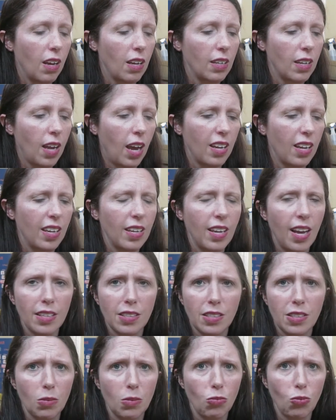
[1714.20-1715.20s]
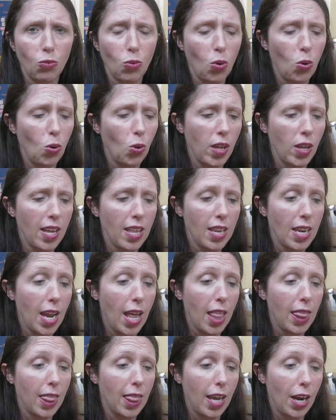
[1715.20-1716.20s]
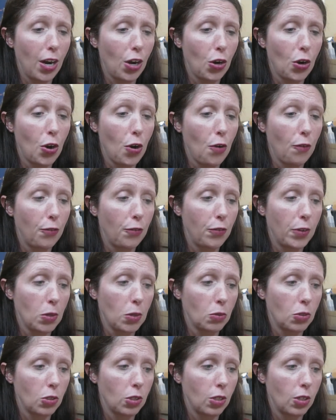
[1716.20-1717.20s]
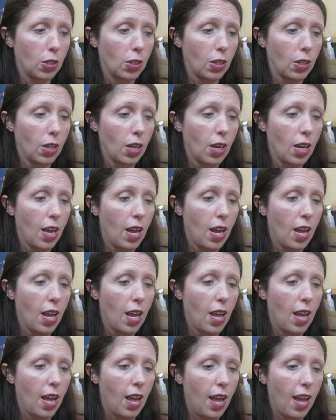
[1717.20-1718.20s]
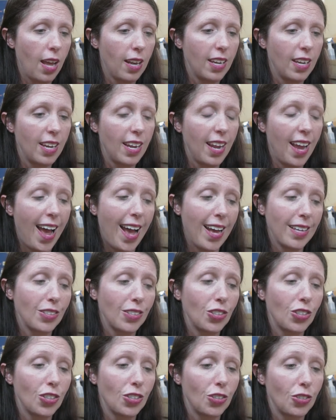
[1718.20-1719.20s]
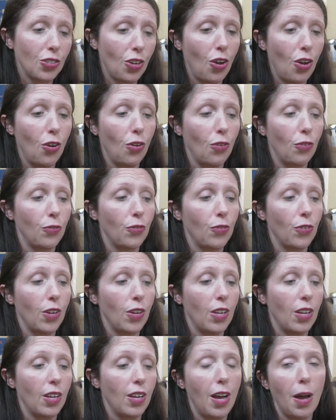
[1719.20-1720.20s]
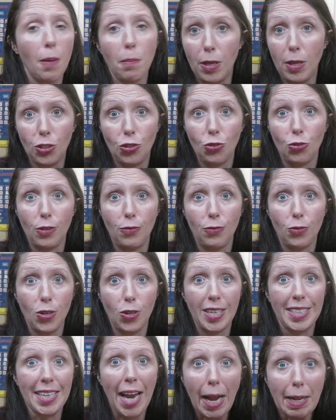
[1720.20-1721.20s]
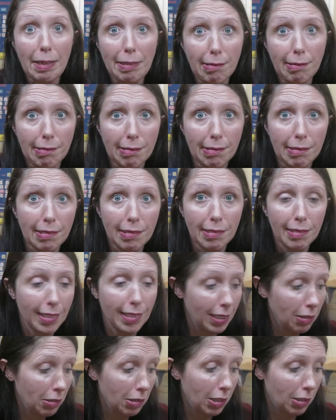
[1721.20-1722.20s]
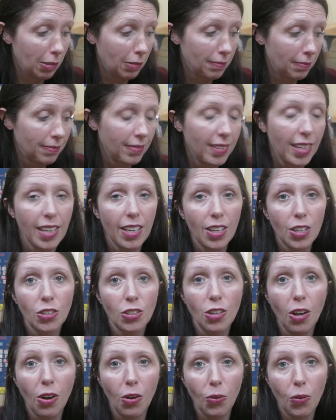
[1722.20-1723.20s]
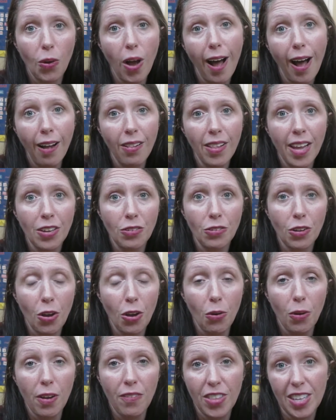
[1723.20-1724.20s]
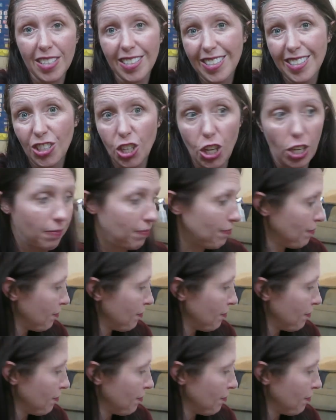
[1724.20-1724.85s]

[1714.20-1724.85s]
Yeah, he has some role in their future, and he has to solve a mystery for it. I don't know. So I'll let you know if this is good.